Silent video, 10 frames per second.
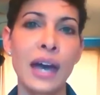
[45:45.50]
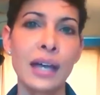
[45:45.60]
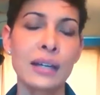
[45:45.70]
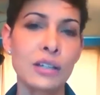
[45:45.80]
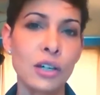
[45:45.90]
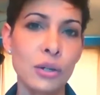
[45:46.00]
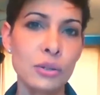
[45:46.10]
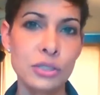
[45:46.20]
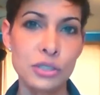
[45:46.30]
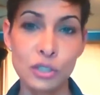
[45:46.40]
That
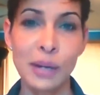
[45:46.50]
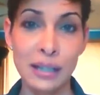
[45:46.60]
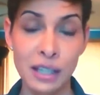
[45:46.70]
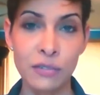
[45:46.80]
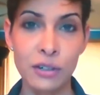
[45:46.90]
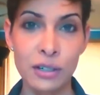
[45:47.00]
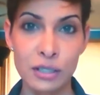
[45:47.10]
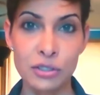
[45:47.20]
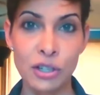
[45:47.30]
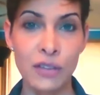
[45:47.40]
goes to my liver, and you